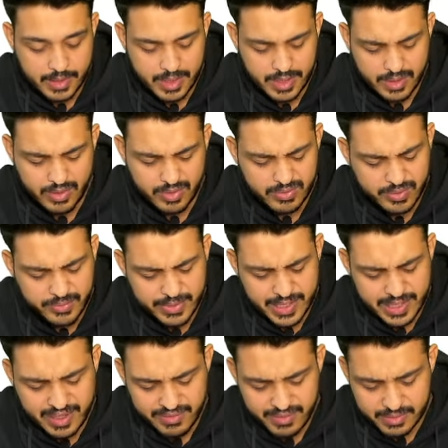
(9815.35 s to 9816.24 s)
Or we will
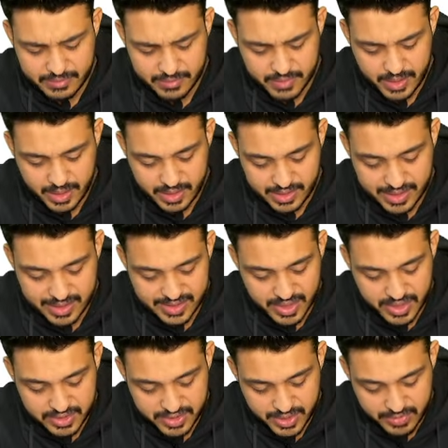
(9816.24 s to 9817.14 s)
have another
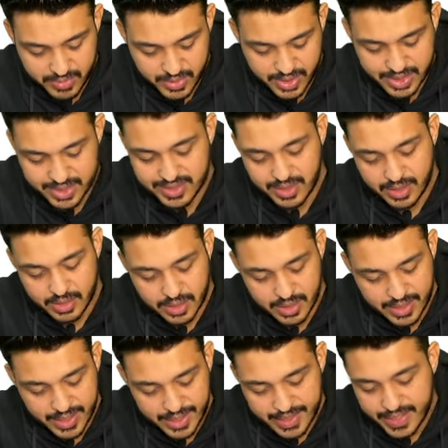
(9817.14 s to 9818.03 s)
session for this on the
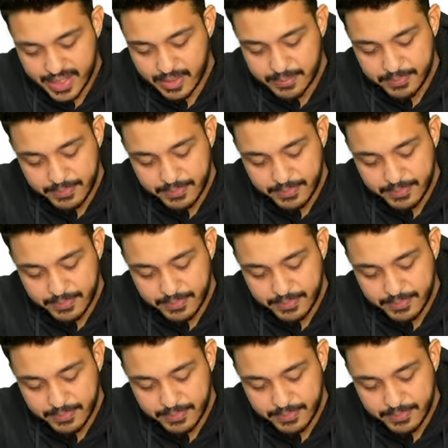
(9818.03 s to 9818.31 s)
Telegram